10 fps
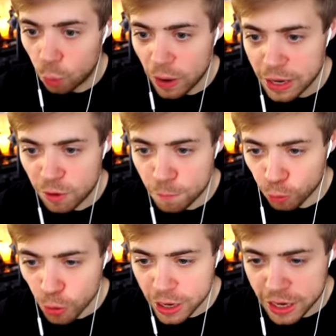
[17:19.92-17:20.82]
Wait, we've
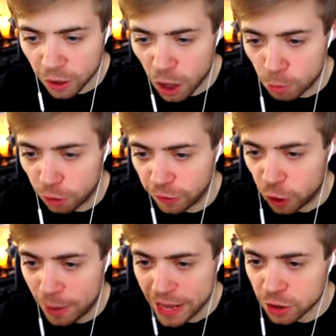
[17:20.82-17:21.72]
broken his armor off a
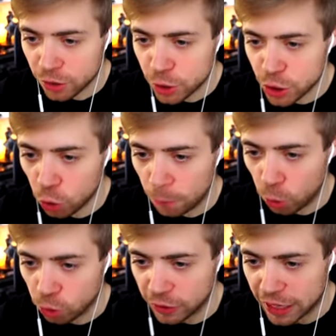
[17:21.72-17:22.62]
little bit. He's got no shoulder pauldrons